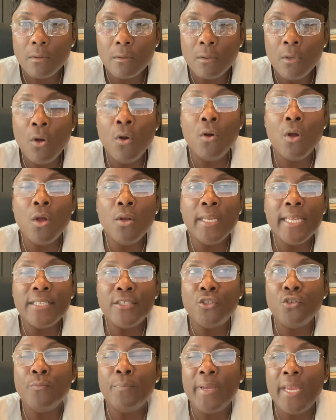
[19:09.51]
Who going to
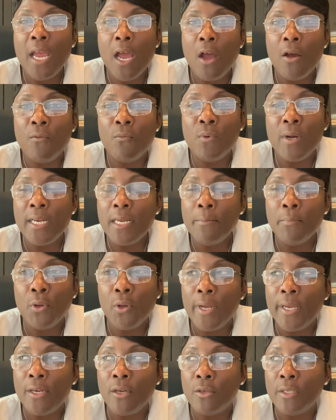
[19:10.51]
let you be off? What
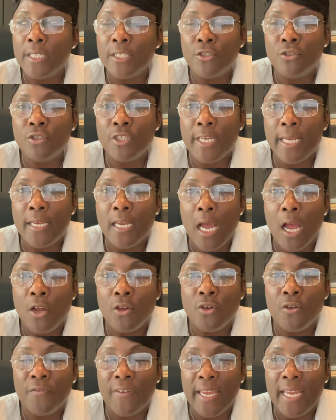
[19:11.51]
employee going to let you take all
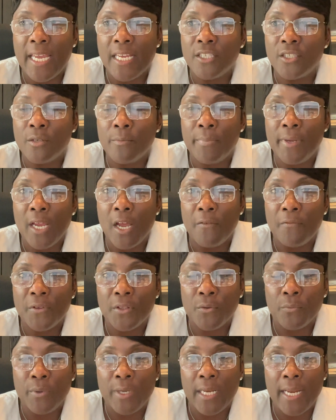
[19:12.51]
your vacation and be off for
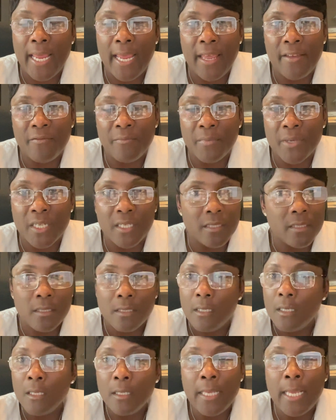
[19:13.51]
3.5 months?
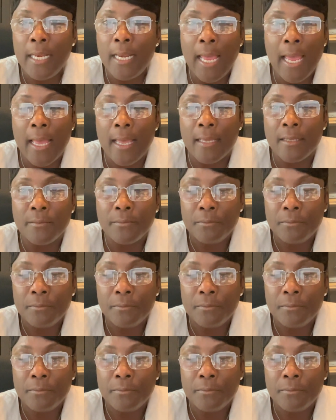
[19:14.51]
They not.